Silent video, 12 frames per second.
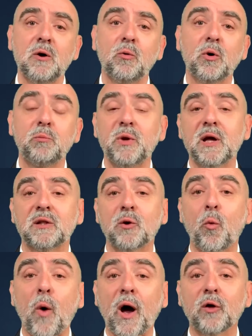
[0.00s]
We'll be at the
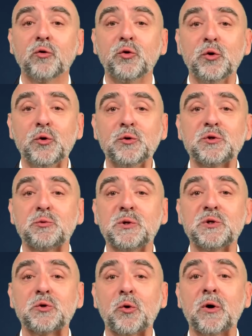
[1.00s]
Wild Dunes
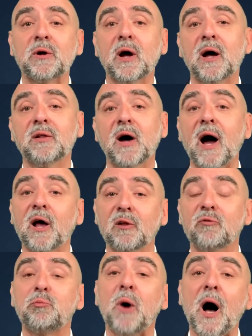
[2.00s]
Resort on the Isle
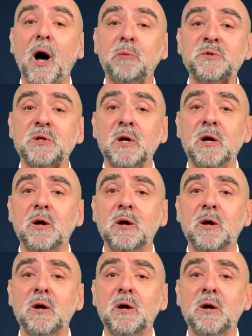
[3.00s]
of Palms,